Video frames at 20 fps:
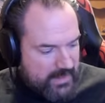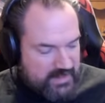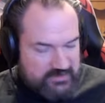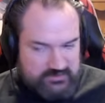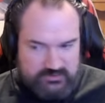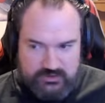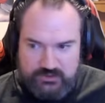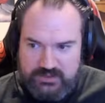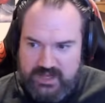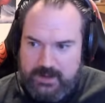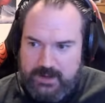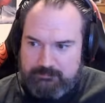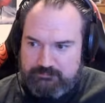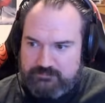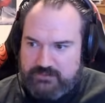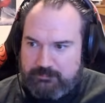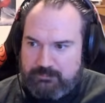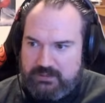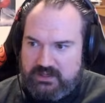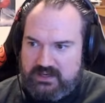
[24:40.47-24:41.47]
So yeah,
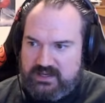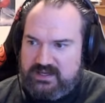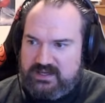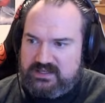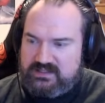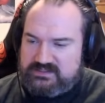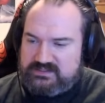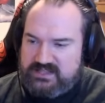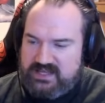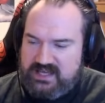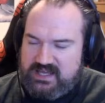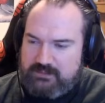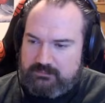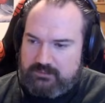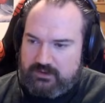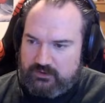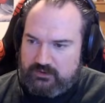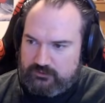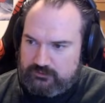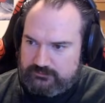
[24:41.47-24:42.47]
playing Dare
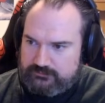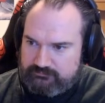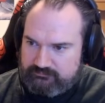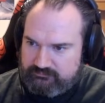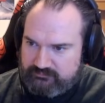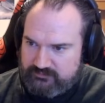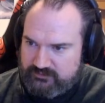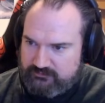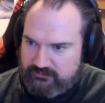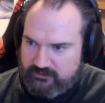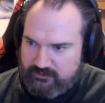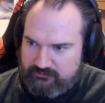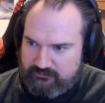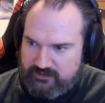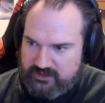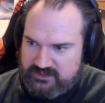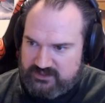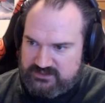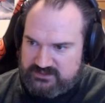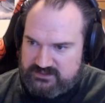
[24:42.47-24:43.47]
mode for the
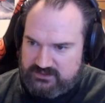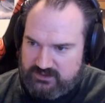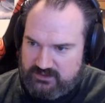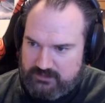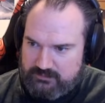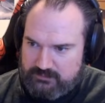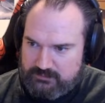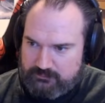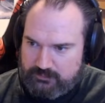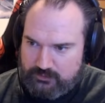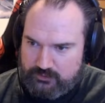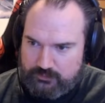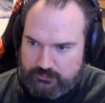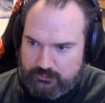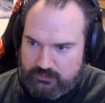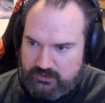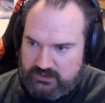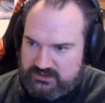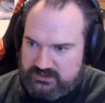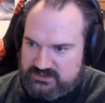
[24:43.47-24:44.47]
first time in
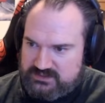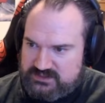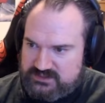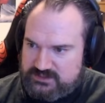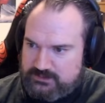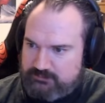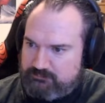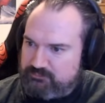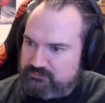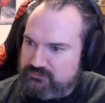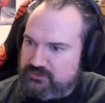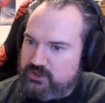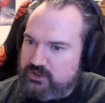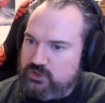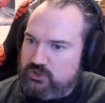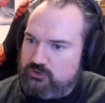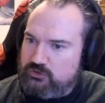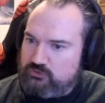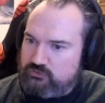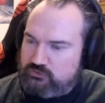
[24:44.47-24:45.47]
Blueprints.
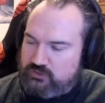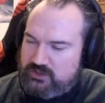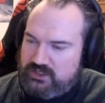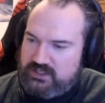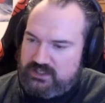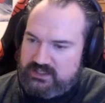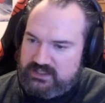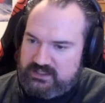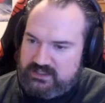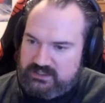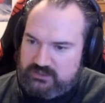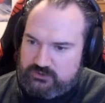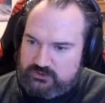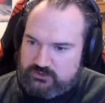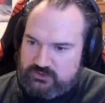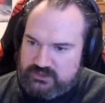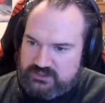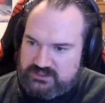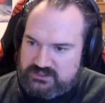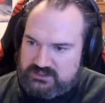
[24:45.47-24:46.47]
Really
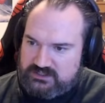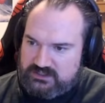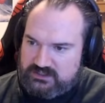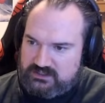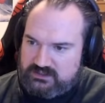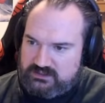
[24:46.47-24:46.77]
interesting.